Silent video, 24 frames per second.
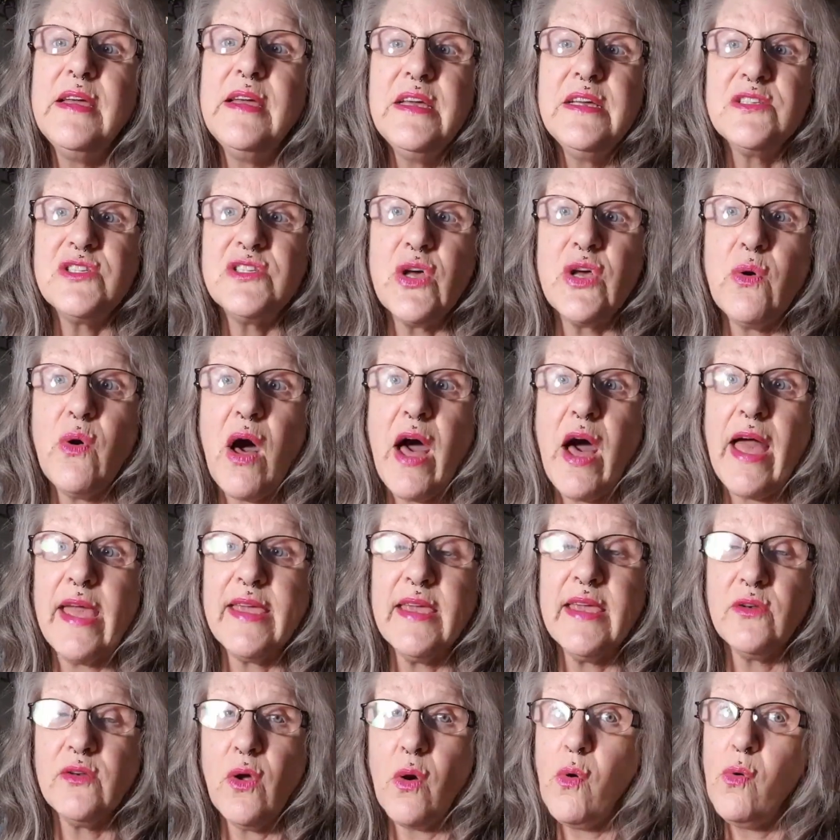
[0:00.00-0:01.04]
So I
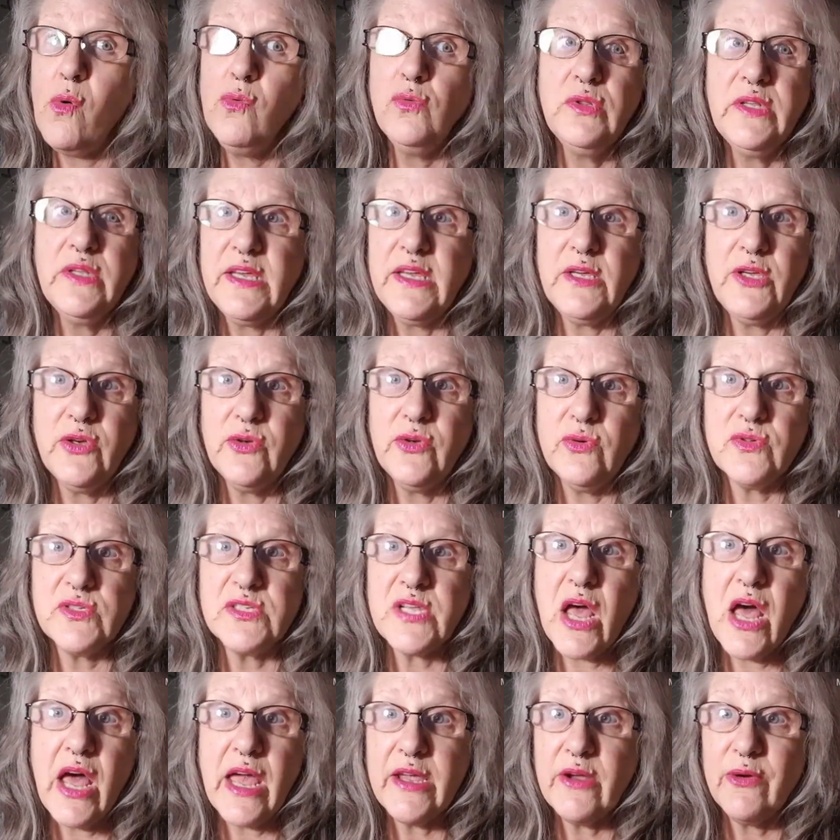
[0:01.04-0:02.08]
can only use
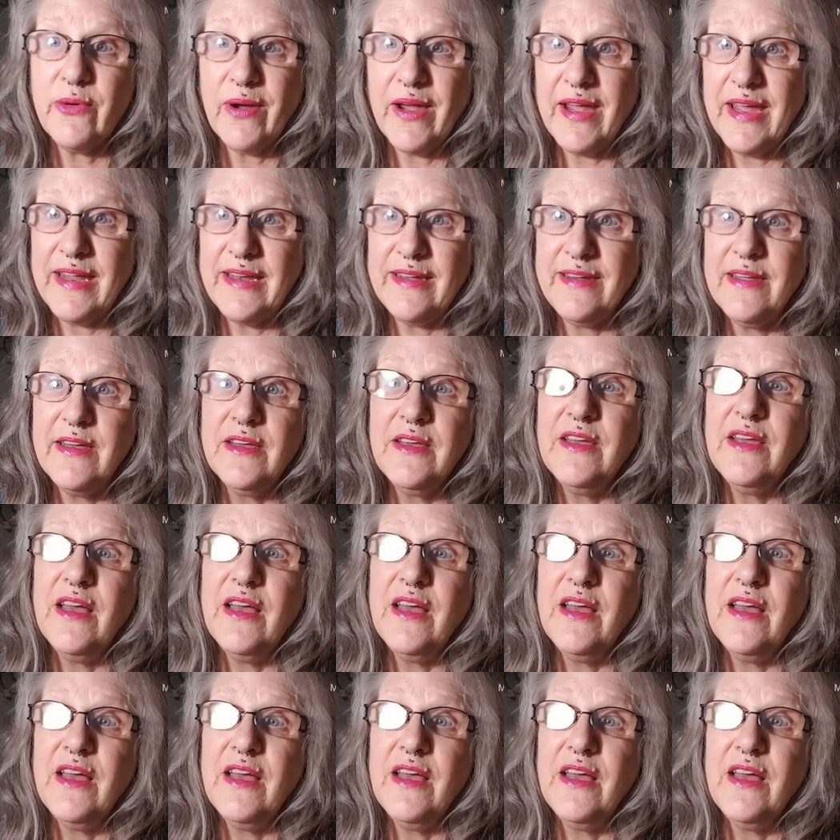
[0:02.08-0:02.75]
high grade,